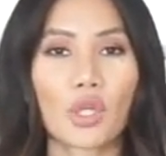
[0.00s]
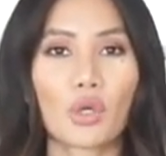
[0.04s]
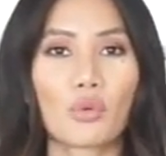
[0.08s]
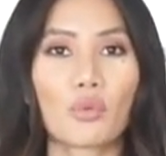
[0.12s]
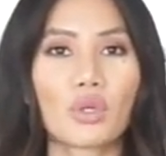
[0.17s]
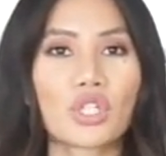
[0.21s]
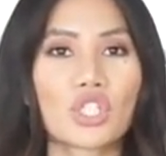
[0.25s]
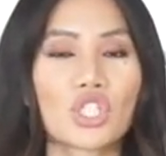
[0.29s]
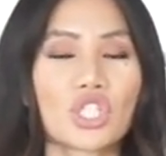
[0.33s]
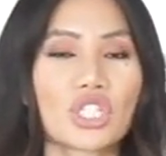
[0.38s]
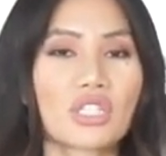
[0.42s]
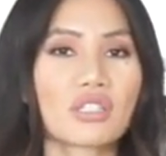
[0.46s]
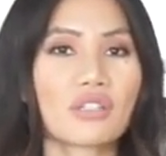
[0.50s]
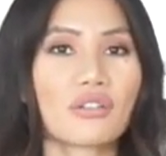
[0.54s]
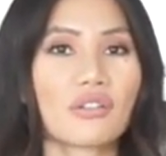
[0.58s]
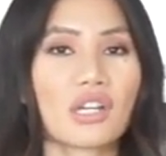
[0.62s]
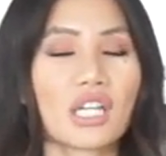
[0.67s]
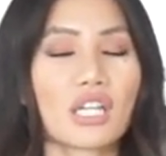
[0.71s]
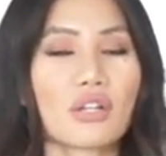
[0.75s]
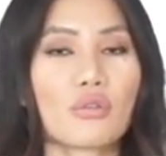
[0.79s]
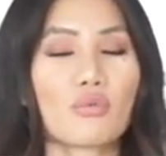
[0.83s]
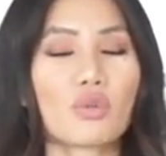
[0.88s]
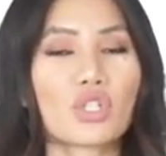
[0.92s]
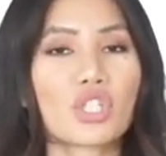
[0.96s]
which is
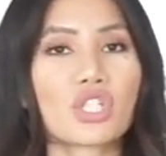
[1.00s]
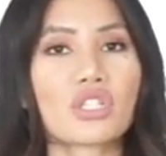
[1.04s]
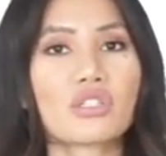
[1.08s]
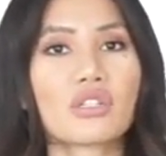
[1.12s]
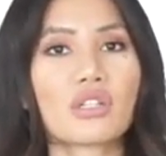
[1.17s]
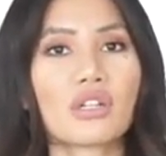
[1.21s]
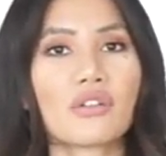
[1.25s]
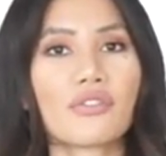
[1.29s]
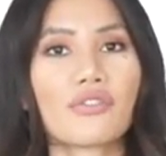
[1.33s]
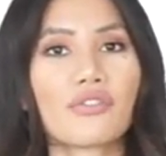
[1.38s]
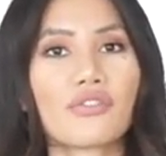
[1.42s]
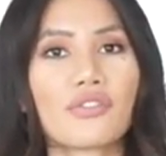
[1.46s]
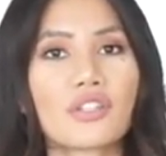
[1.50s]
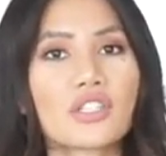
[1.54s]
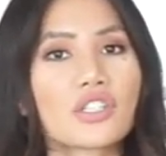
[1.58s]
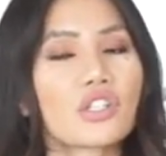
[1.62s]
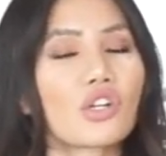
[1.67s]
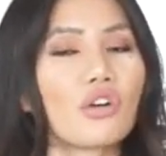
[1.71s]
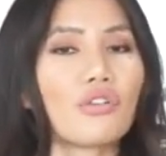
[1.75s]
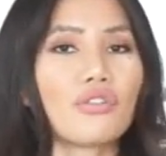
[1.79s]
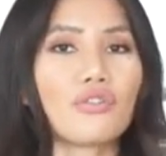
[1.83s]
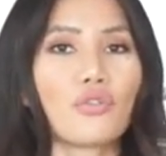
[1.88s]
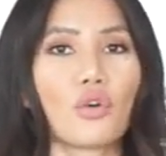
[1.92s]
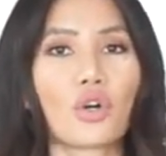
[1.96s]
a
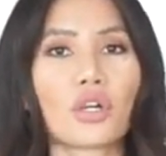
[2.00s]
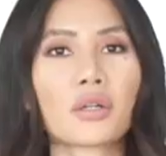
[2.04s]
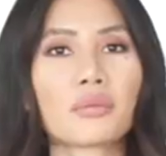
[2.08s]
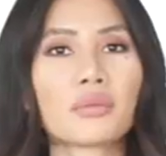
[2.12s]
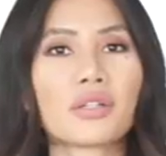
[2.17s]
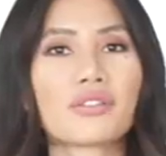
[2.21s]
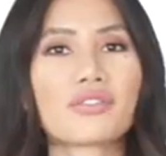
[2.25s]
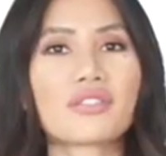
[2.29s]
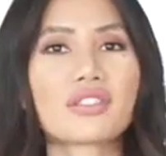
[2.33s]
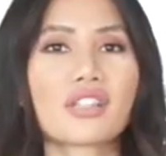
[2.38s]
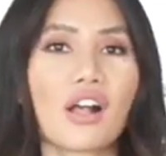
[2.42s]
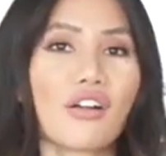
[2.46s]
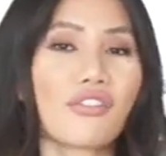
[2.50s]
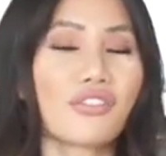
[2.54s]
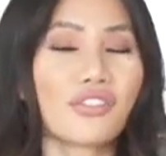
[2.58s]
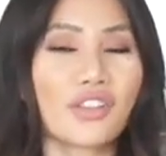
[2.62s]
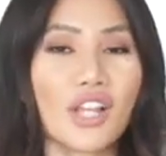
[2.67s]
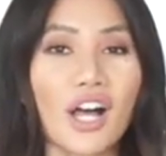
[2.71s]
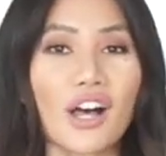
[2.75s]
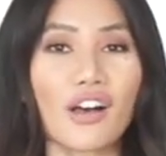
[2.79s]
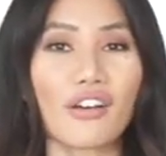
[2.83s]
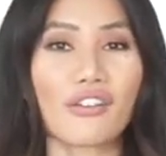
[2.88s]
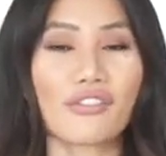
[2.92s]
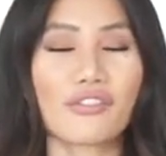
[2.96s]
physical form of
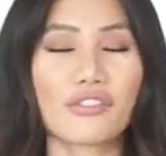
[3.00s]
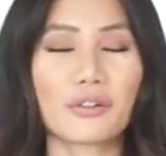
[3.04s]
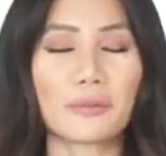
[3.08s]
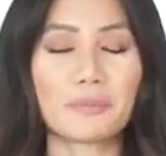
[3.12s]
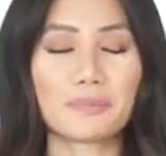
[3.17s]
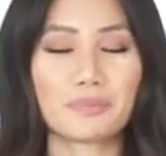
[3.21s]
self-love.